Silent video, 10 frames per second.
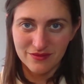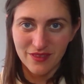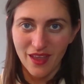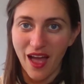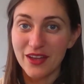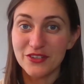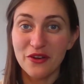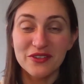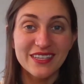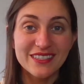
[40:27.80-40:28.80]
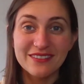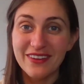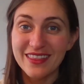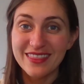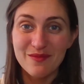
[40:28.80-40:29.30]
I don't need to
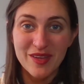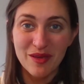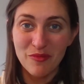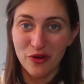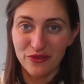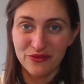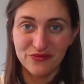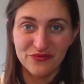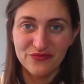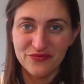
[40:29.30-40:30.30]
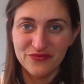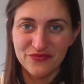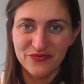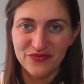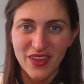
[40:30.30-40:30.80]
fight them anymore.
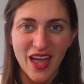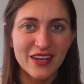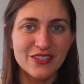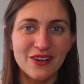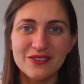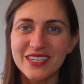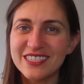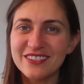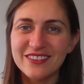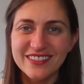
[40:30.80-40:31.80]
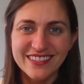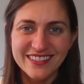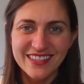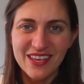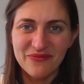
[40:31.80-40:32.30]
I don't need to resist
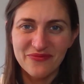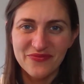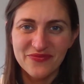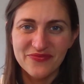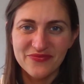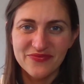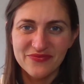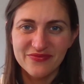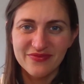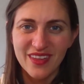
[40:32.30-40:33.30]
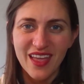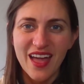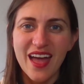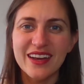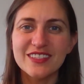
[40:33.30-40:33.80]
them.
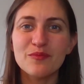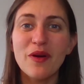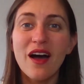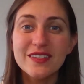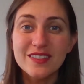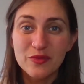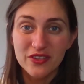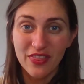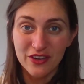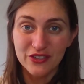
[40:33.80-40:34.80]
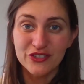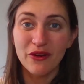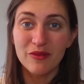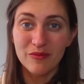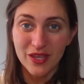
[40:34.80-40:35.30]
And it's possible that they're
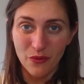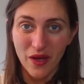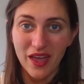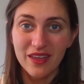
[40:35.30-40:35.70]
showing me the way.